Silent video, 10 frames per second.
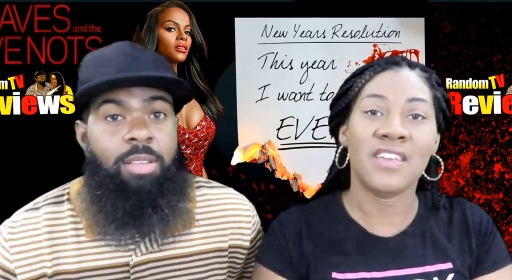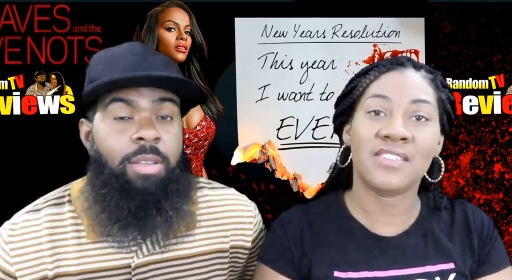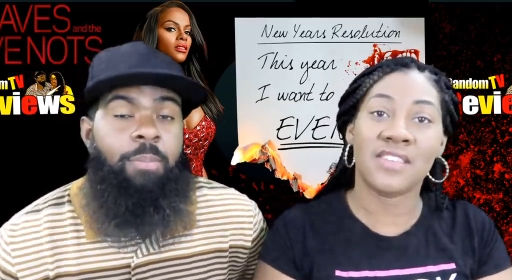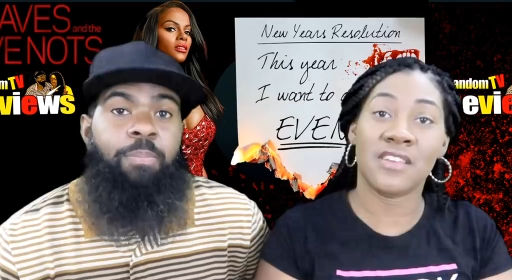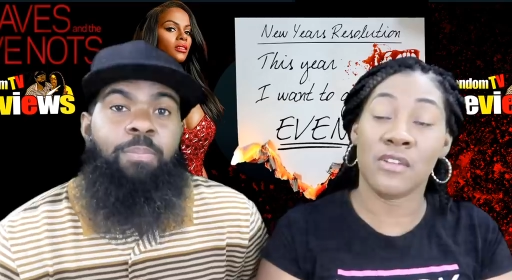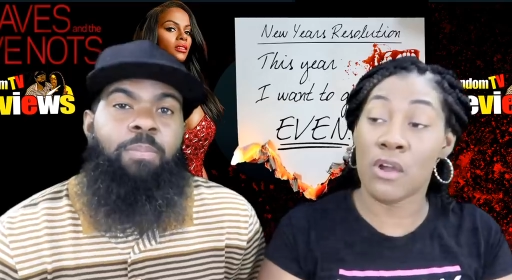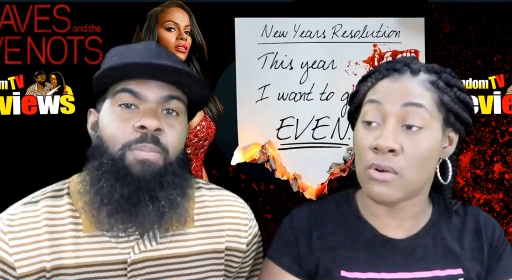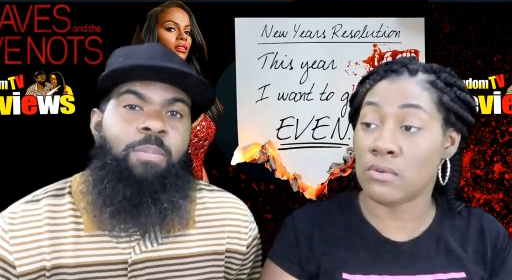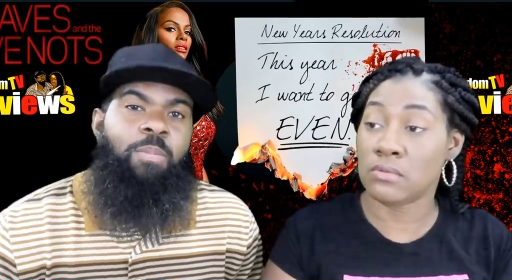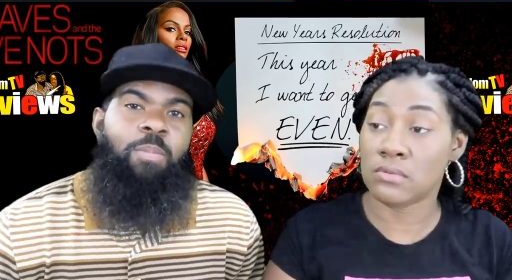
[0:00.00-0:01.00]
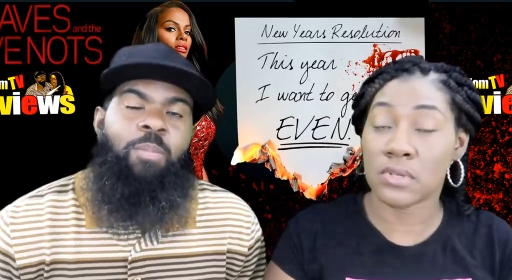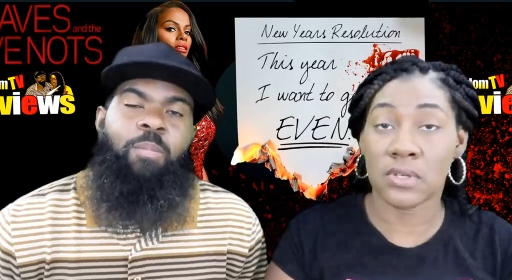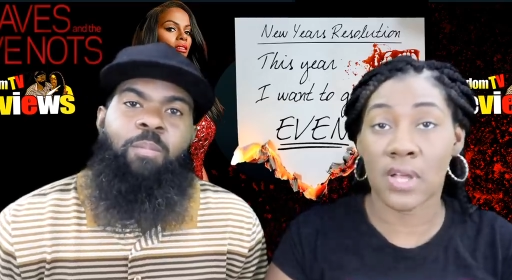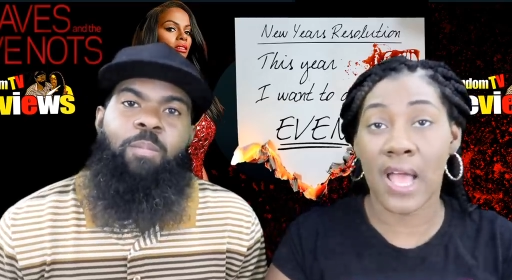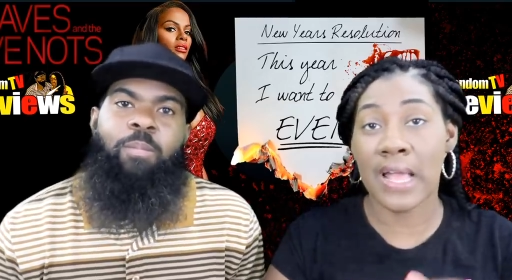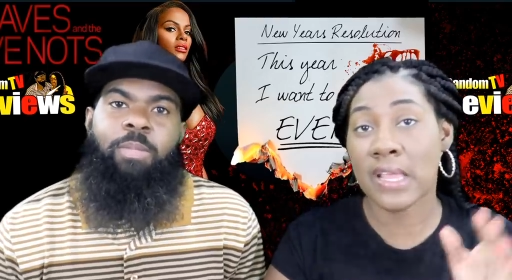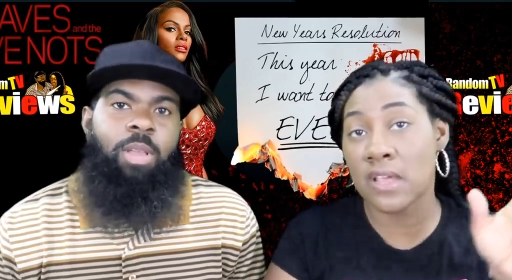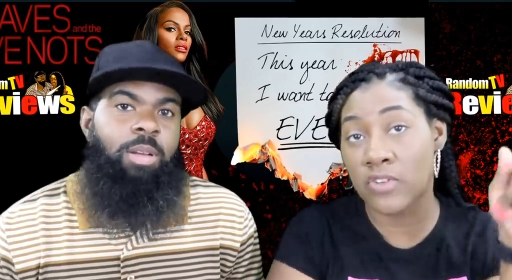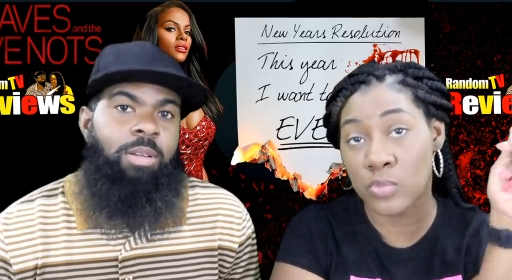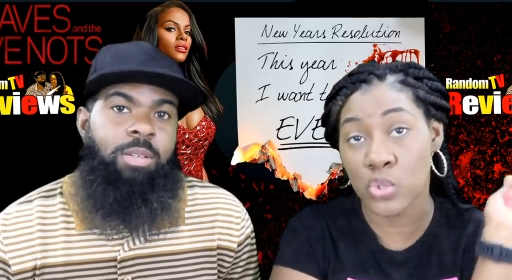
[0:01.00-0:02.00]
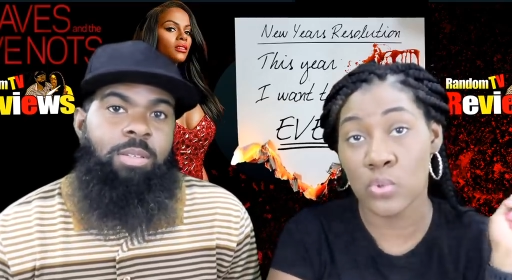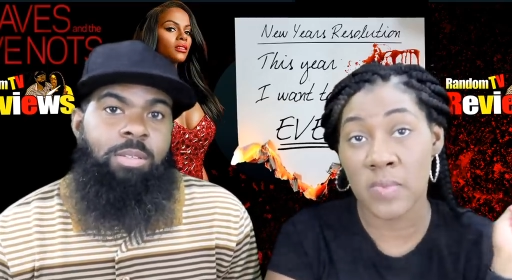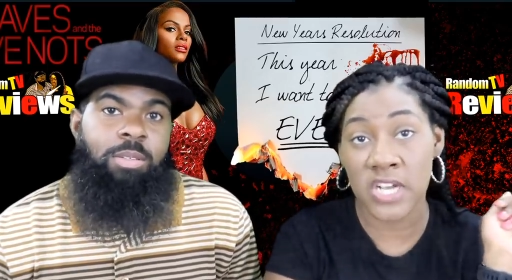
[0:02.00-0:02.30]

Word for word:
Speaker 1: He said, no. I gave up too